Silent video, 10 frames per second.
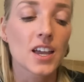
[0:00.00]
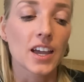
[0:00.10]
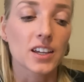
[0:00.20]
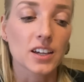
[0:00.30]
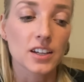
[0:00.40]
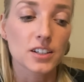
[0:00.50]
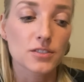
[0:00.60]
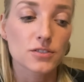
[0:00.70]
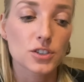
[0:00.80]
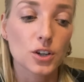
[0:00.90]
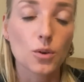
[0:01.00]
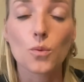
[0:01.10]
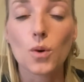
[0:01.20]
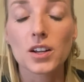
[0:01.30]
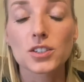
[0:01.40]
and kind of don't
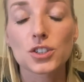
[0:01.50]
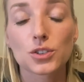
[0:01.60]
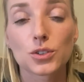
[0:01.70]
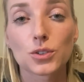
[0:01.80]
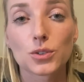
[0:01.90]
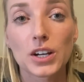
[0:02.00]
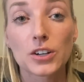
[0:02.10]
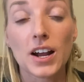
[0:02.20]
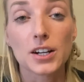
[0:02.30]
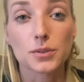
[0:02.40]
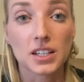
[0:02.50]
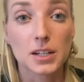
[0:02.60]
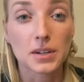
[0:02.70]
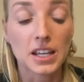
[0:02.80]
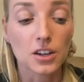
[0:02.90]
want to interact with
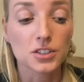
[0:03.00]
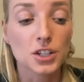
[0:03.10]
anybody else.